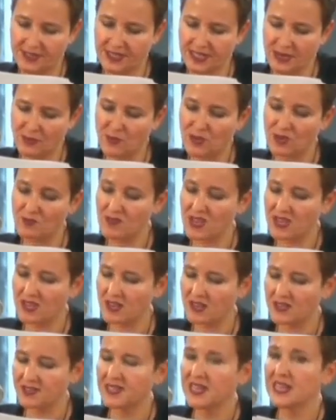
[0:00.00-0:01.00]
someone
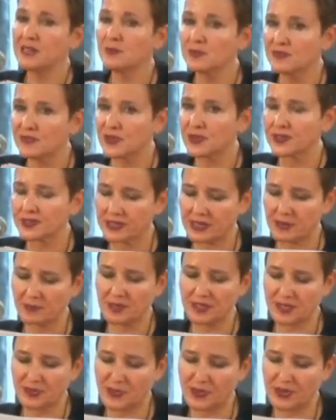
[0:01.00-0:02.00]
making a table, for
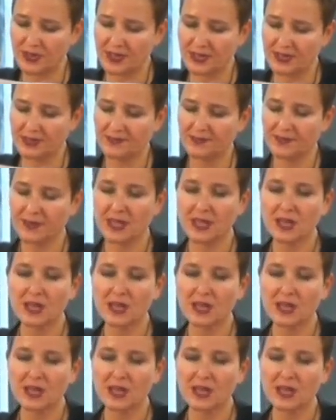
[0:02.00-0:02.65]
example, is working,